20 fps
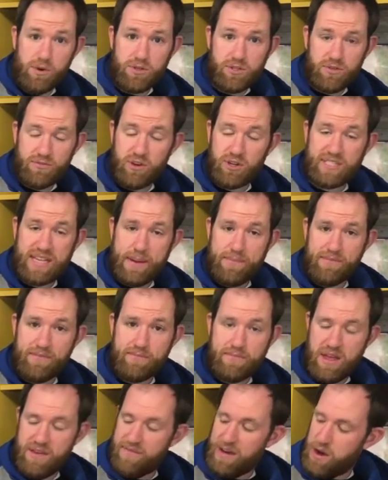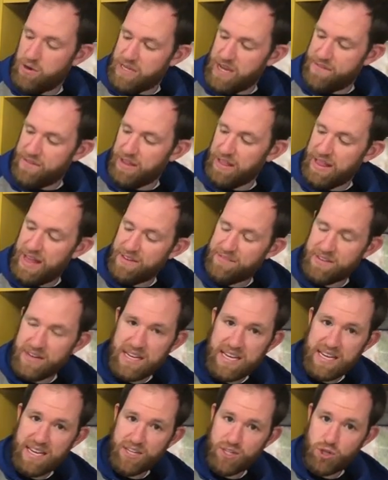So for example, for me, if I was having left
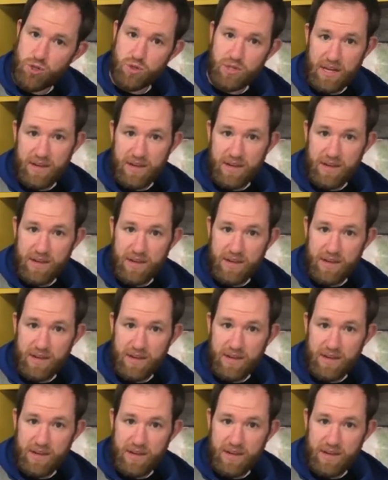knee issues,